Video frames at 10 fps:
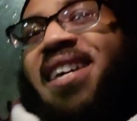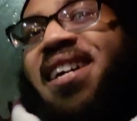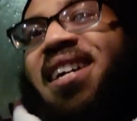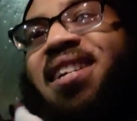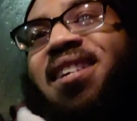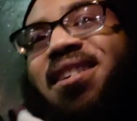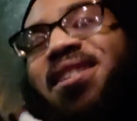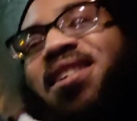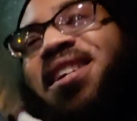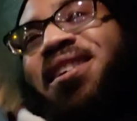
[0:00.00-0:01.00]
Yeah, no,
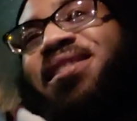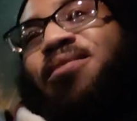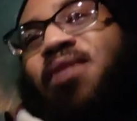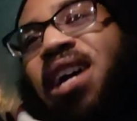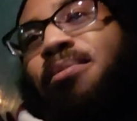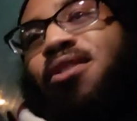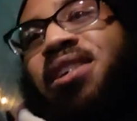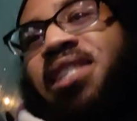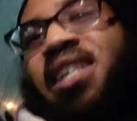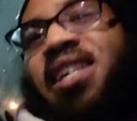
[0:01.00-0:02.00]
you hurt some white
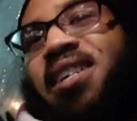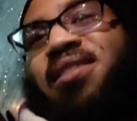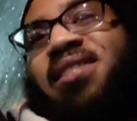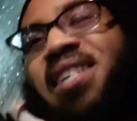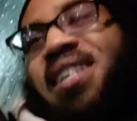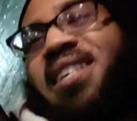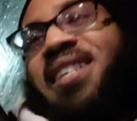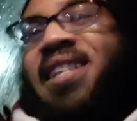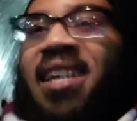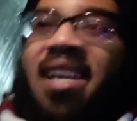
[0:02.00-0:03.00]
boys' egos
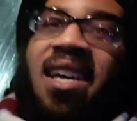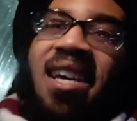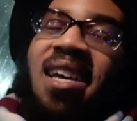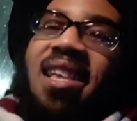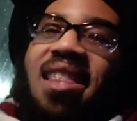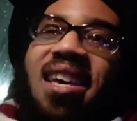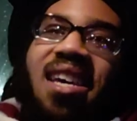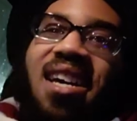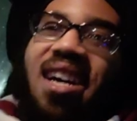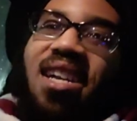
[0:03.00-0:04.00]
and
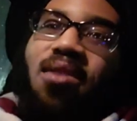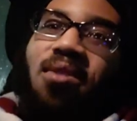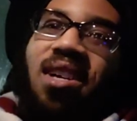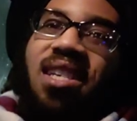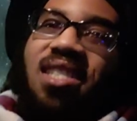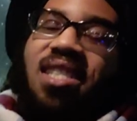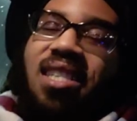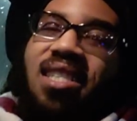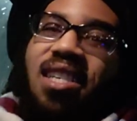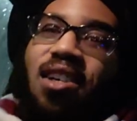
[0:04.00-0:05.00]
they kind of want to
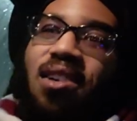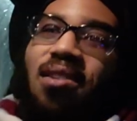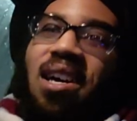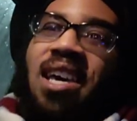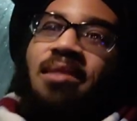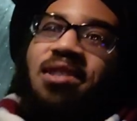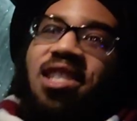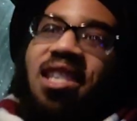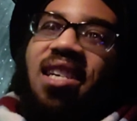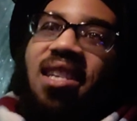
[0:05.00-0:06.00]
just go ape
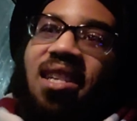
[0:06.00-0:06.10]
shit.